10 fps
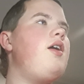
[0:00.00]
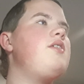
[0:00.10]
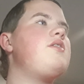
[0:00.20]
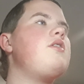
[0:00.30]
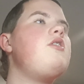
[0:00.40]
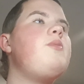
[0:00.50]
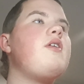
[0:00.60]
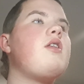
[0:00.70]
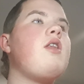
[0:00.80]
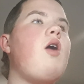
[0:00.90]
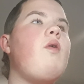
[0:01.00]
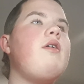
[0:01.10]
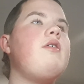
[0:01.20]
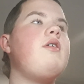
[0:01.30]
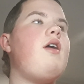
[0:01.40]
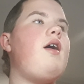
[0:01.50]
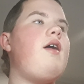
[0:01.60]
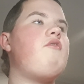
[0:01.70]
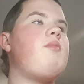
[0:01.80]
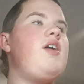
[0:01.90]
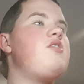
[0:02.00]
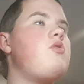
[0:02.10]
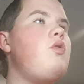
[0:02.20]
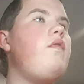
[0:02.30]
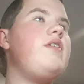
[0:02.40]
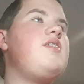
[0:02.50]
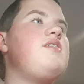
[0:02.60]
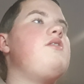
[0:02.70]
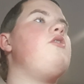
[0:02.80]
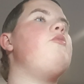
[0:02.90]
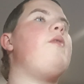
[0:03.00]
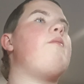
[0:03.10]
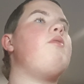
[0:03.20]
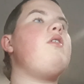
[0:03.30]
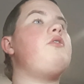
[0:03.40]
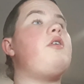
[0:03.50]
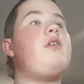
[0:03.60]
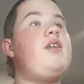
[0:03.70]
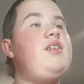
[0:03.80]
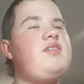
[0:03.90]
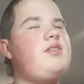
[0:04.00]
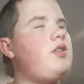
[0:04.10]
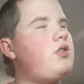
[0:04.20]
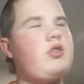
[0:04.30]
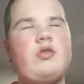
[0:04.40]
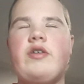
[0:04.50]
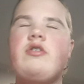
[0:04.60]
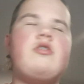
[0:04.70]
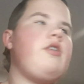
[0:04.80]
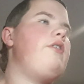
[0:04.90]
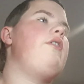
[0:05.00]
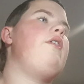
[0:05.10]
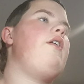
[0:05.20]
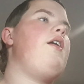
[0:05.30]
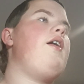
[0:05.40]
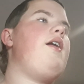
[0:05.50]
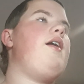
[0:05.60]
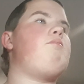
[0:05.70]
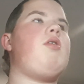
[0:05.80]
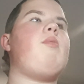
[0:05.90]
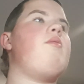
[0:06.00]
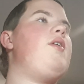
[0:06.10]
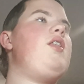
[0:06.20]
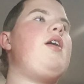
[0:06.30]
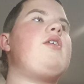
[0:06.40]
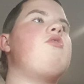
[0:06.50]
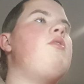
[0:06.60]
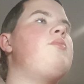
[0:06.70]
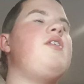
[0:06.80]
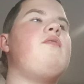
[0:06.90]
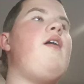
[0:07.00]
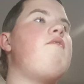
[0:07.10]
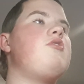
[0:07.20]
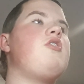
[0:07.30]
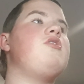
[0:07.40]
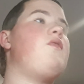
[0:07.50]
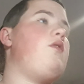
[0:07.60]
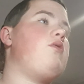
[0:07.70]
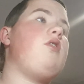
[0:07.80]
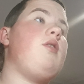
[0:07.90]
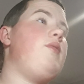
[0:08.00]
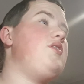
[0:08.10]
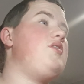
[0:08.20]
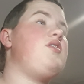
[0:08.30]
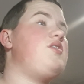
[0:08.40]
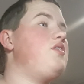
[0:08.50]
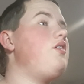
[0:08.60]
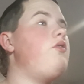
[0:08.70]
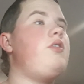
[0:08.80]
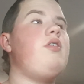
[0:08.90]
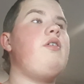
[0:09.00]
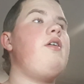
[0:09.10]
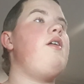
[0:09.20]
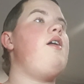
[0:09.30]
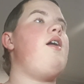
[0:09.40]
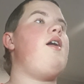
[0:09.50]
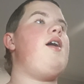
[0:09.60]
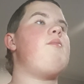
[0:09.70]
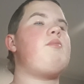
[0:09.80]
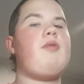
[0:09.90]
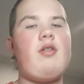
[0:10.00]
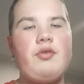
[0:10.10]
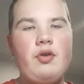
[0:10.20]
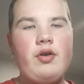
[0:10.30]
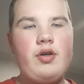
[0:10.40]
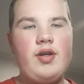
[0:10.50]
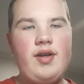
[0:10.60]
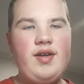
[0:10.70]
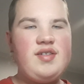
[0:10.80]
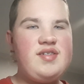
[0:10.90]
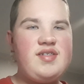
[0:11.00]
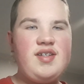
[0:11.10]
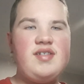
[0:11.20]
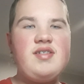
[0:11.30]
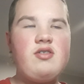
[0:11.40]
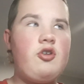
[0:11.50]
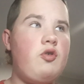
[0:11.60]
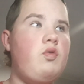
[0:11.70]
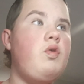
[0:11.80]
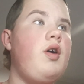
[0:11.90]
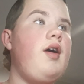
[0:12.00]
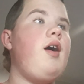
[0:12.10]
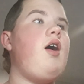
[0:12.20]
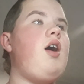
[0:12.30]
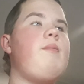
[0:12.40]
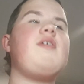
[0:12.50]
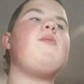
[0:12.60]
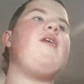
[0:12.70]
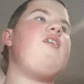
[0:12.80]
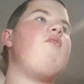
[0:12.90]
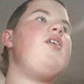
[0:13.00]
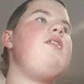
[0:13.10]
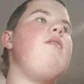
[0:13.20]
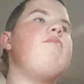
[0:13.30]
It's a little bit lower for my score for season two, but Brooklyn Nine-Nine is such a great show. Probably my top 10 favourite shows of all time. It's just so good. But Brooklyn Nine-Nine, season two, I'm going to be giving it,